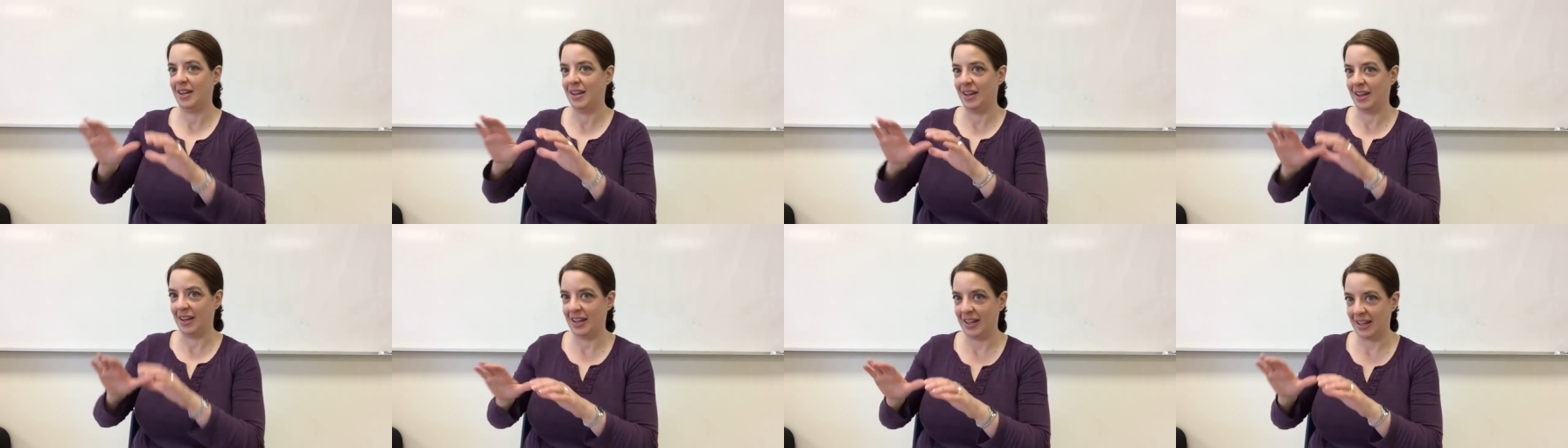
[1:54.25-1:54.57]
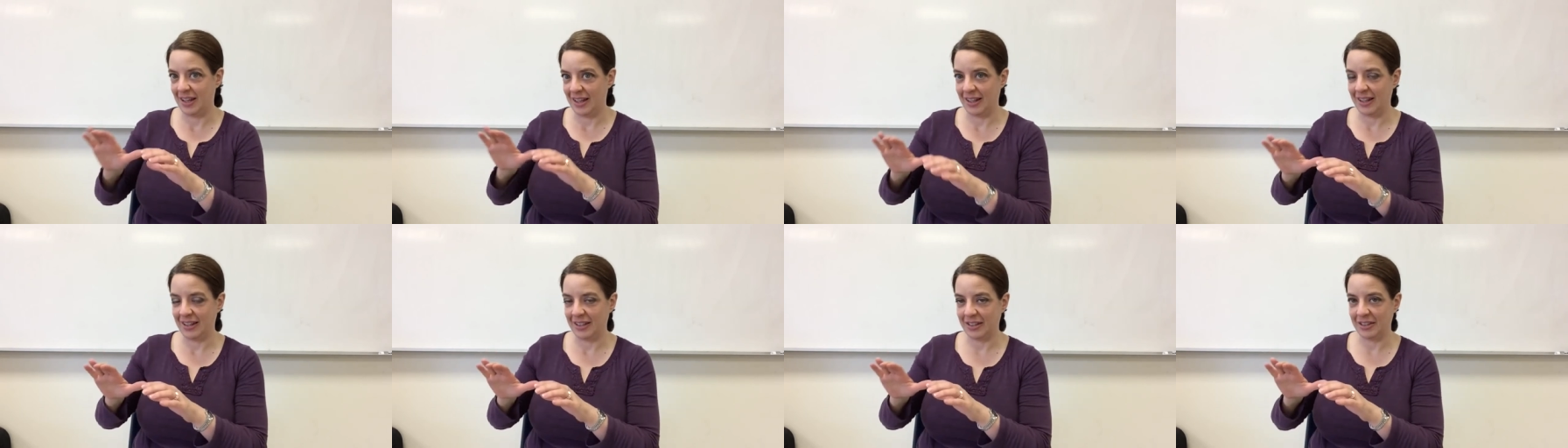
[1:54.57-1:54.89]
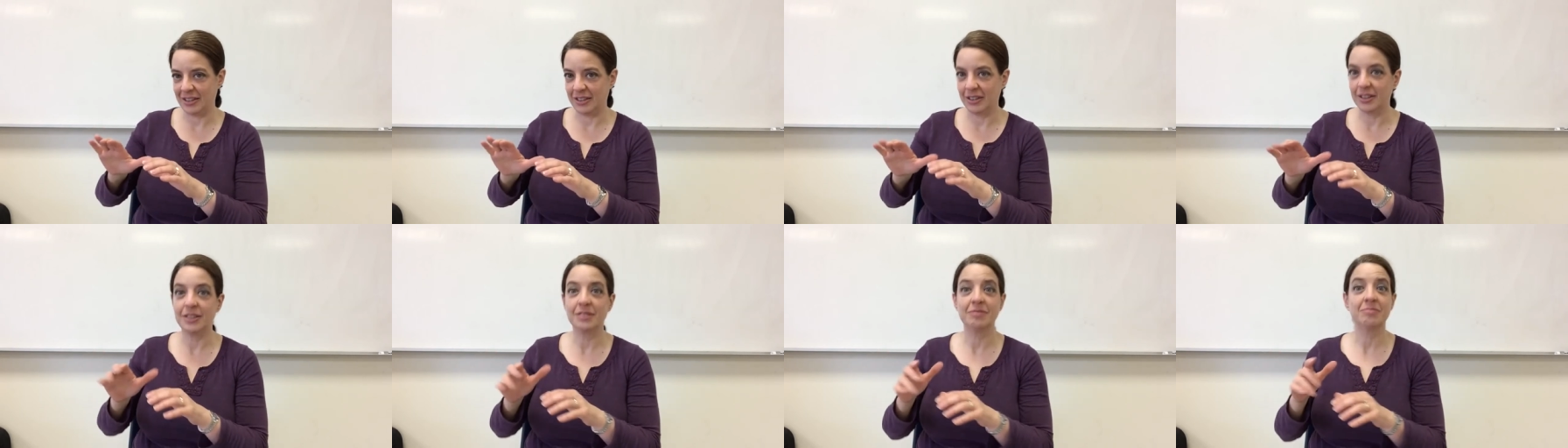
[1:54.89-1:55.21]
and an
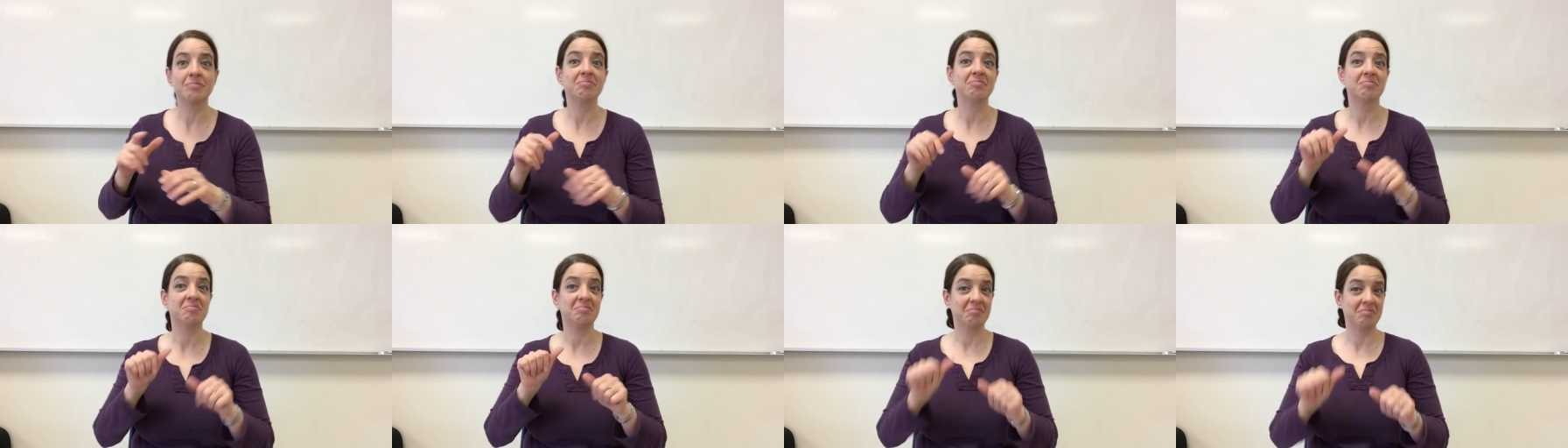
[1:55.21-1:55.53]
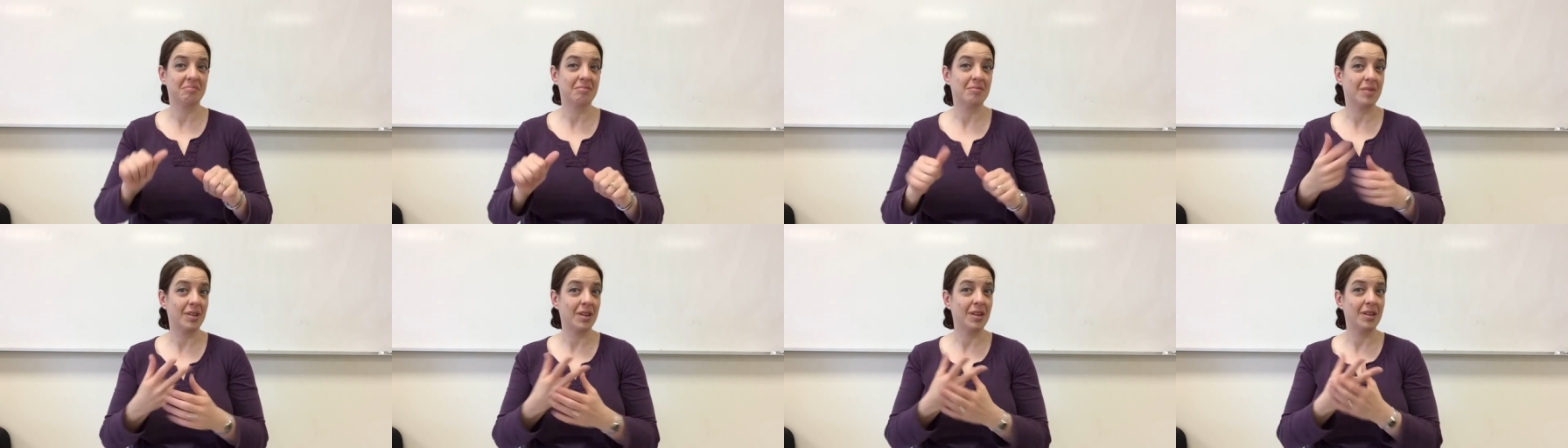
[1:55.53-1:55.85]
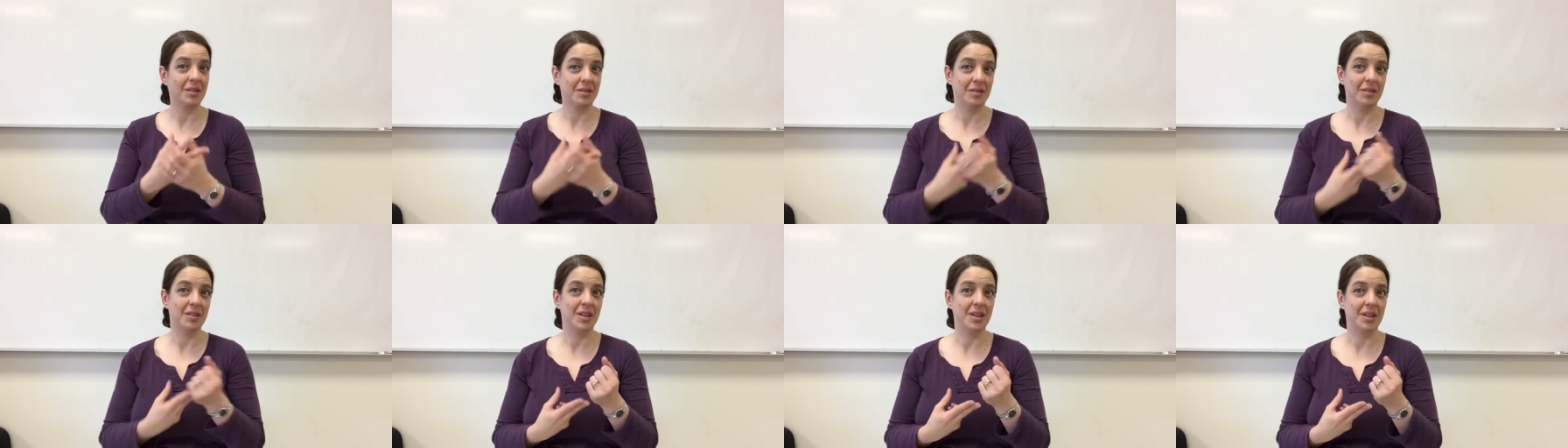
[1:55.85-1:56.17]
action at the same
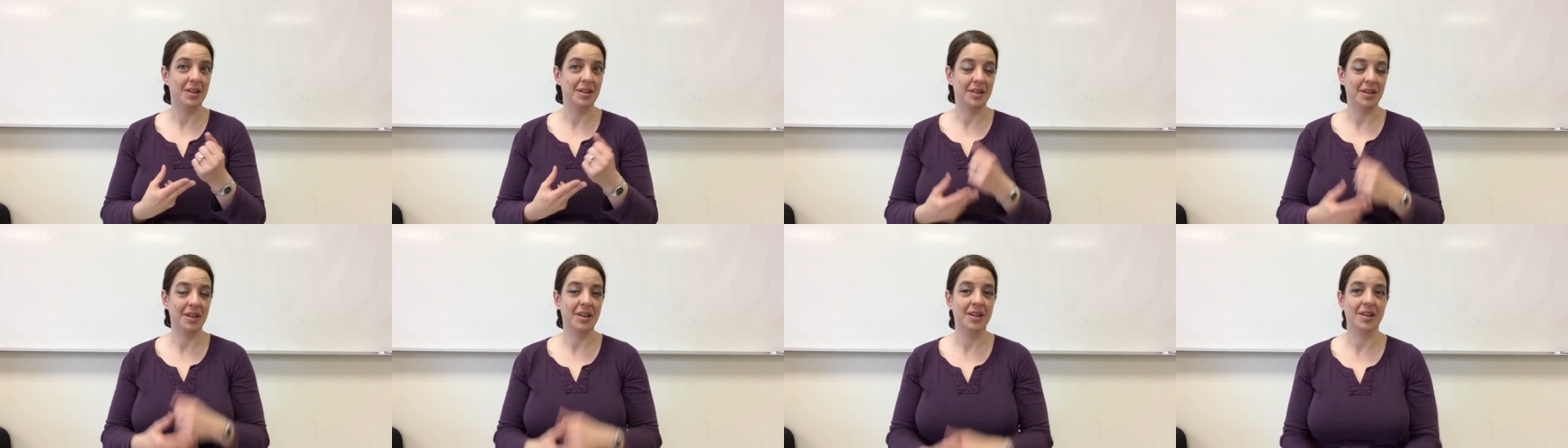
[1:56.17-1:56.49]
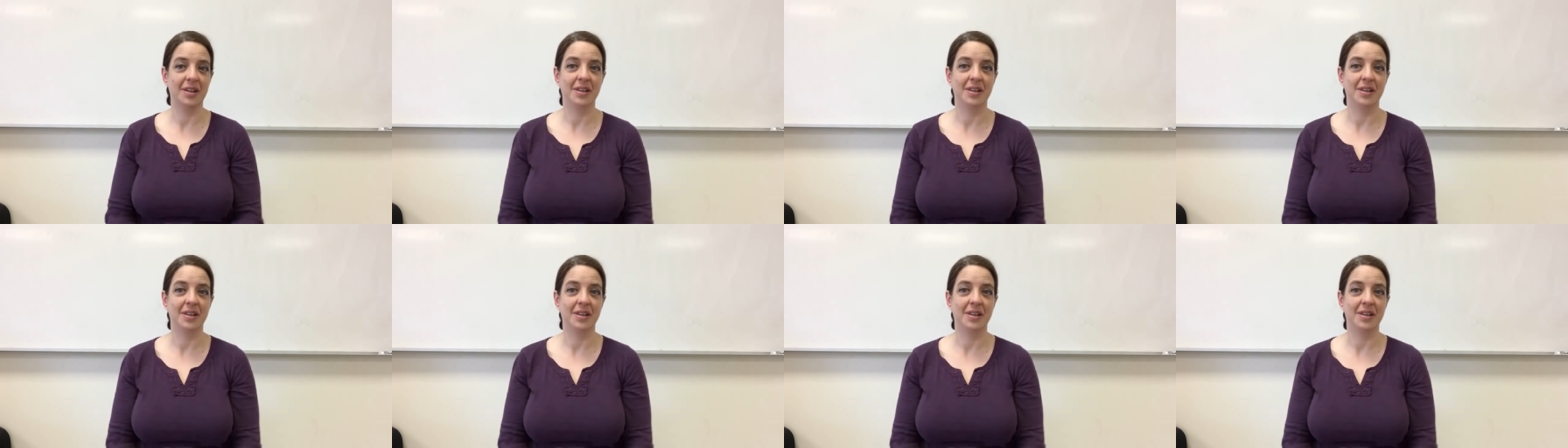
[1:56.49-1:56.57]
time.